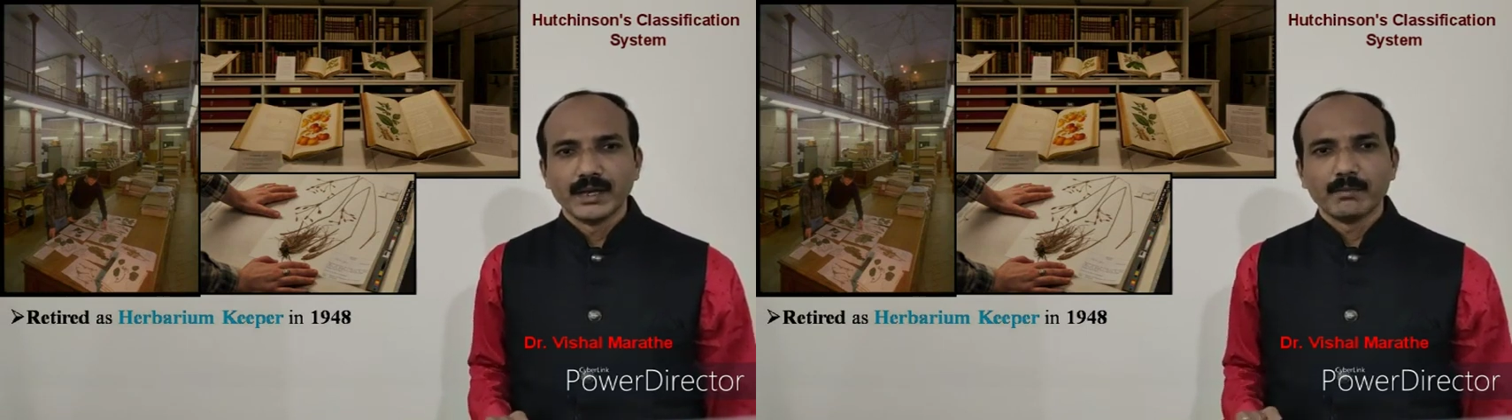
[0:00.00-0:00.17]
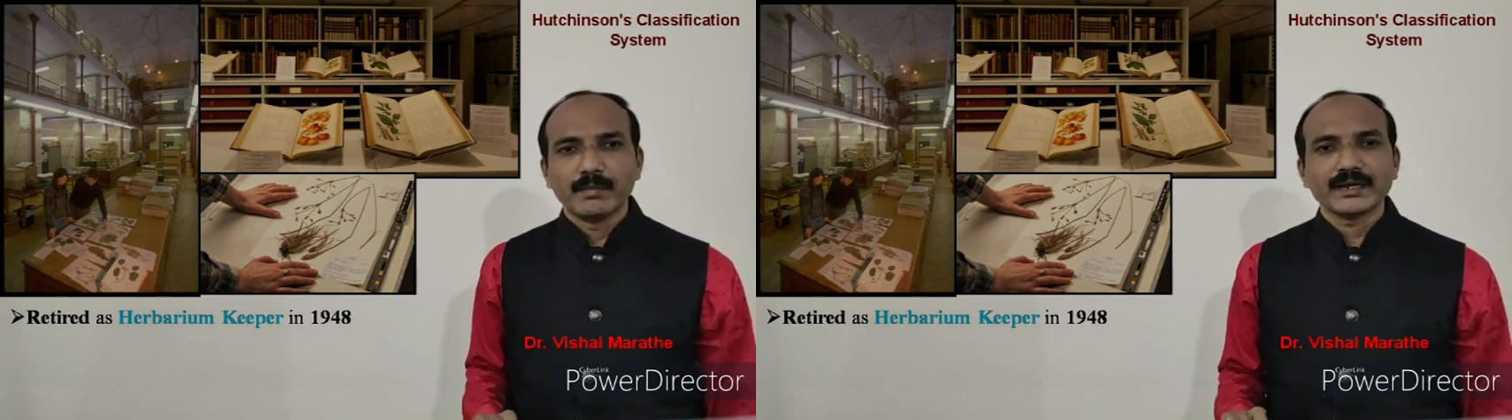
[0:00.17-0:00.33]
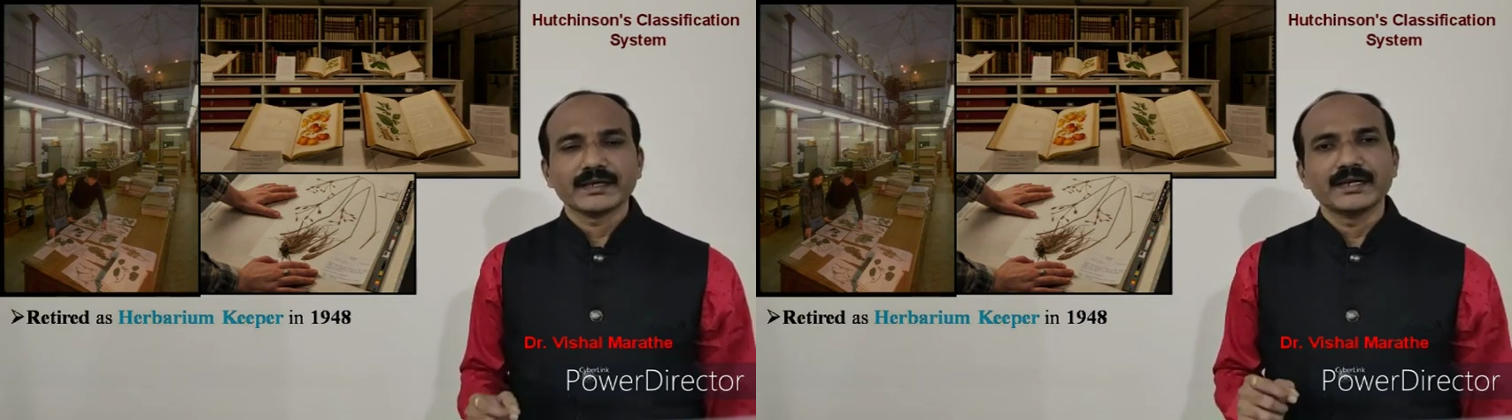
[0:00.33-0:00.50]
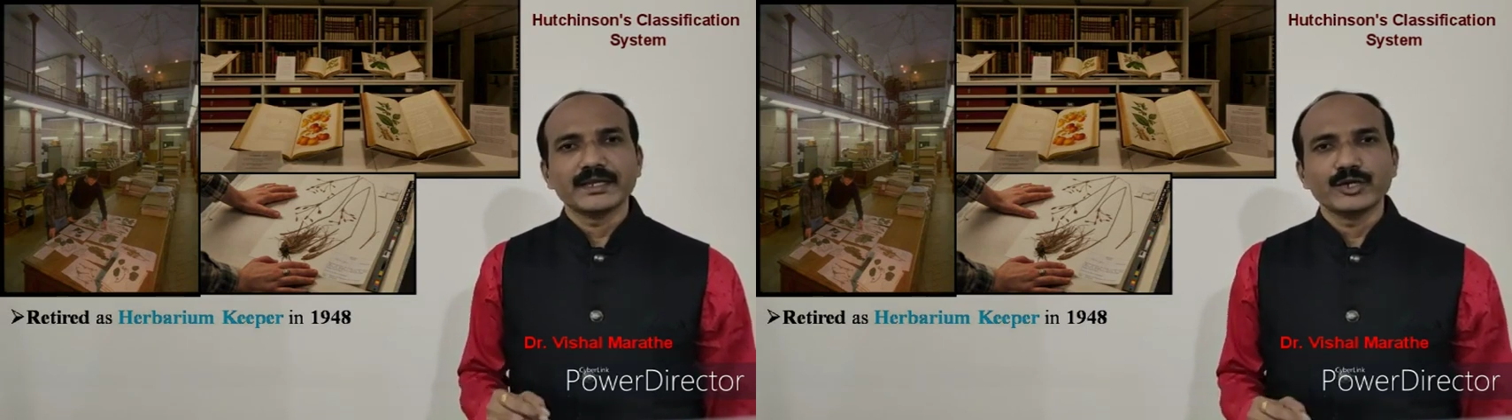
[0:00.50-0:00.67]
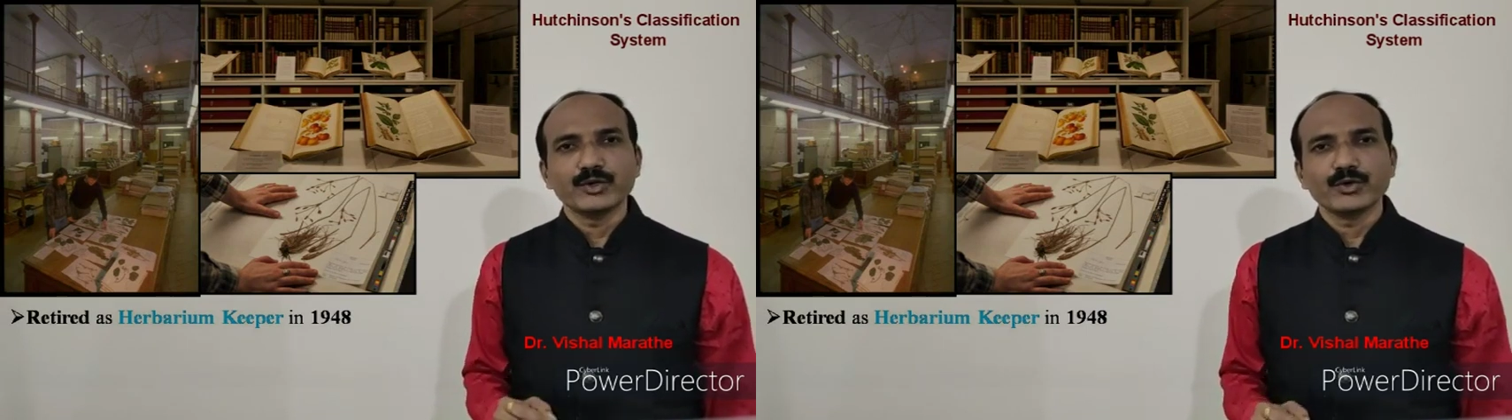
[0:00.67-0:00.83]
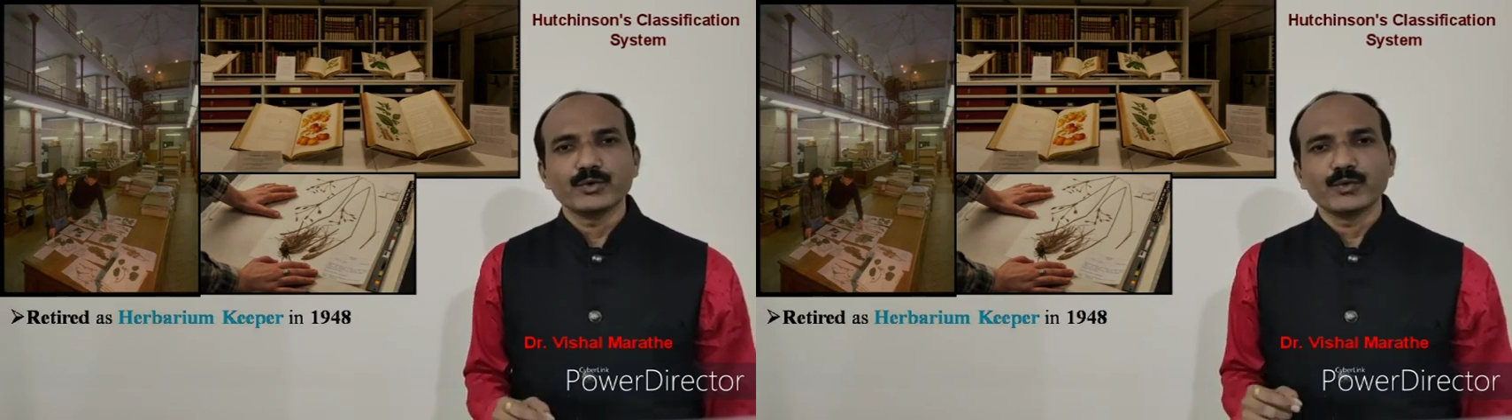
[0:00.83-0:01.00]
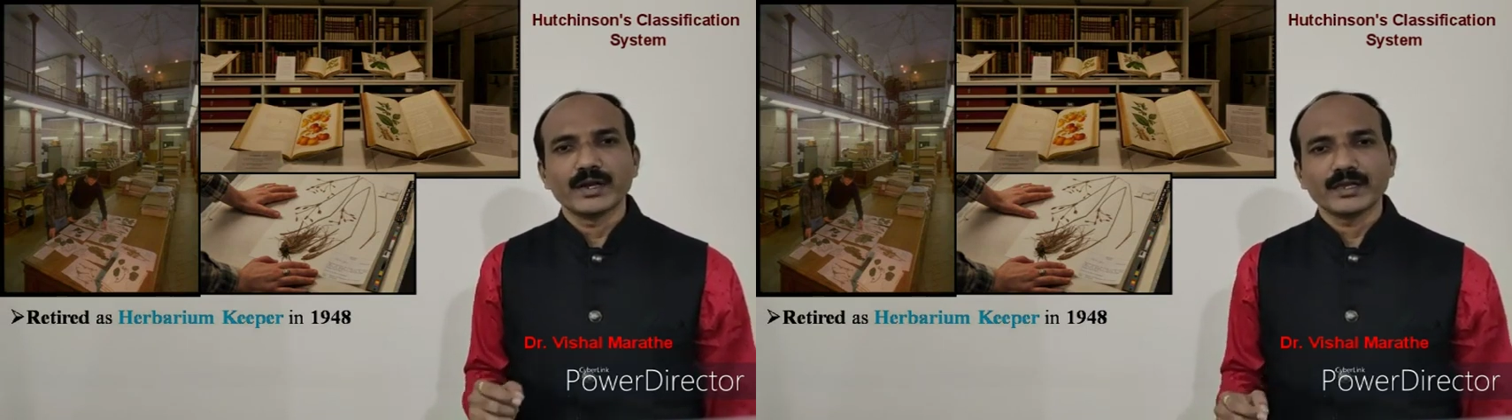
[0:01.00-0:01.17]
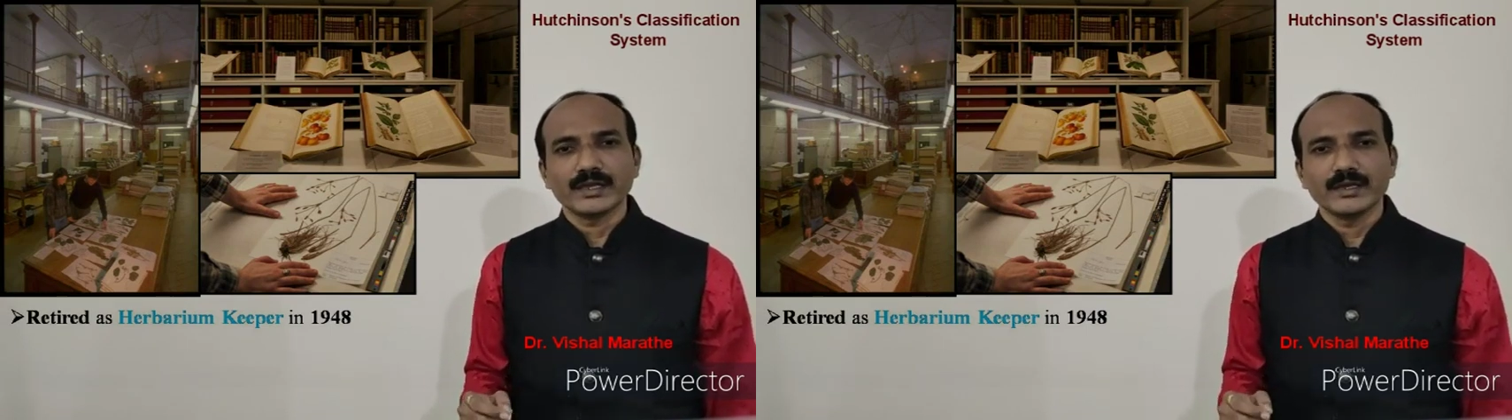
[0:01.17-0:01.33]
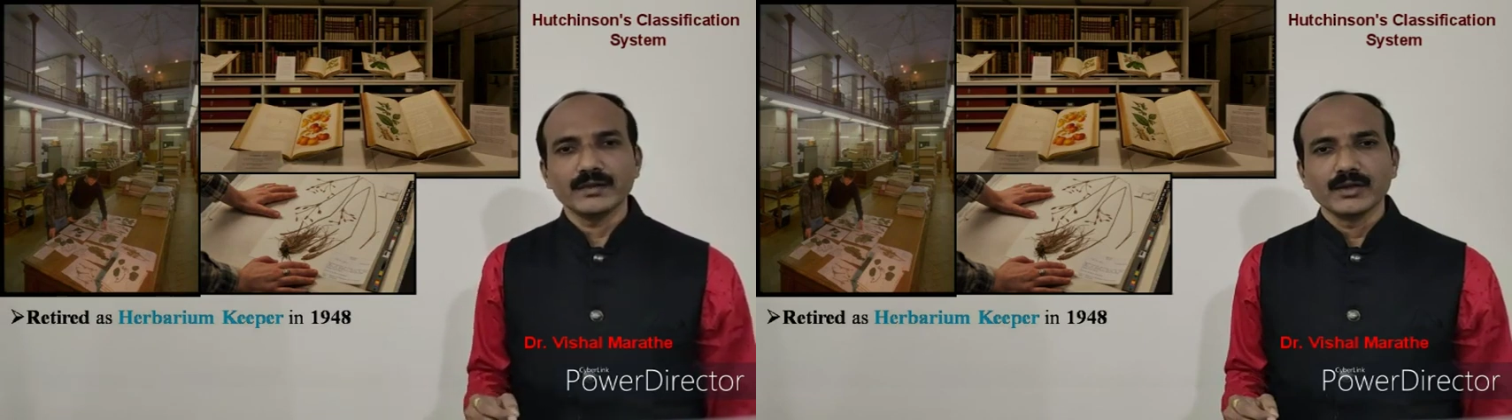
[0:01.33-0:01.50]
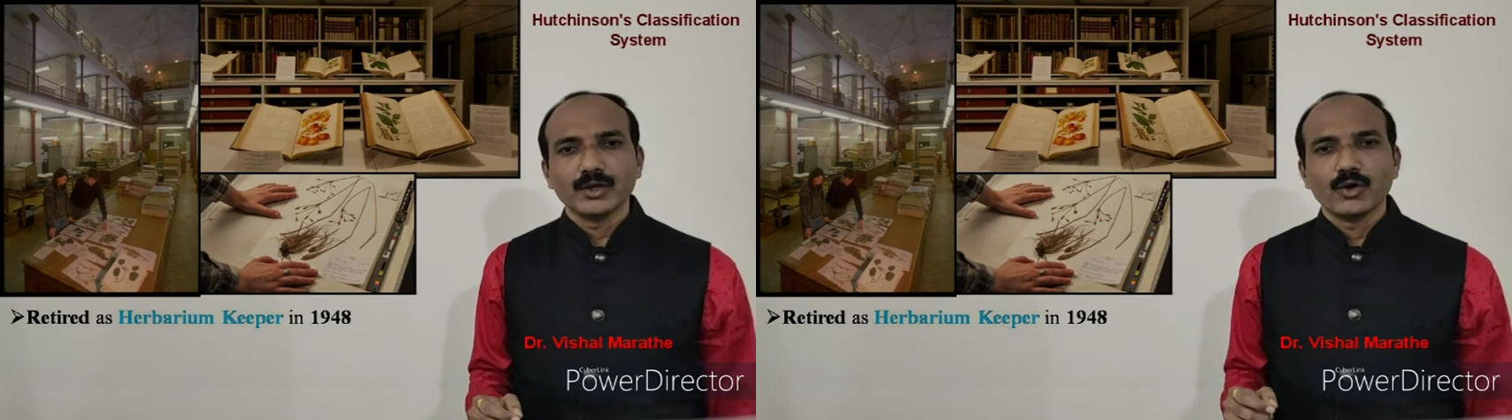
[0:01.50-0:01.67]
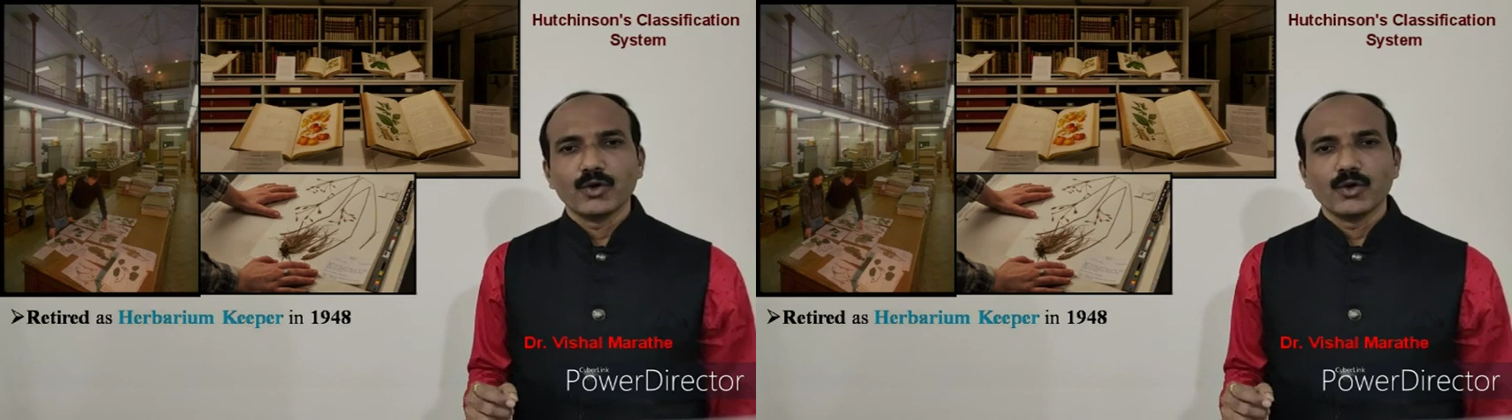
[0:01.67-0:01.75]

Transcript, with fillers: but continued working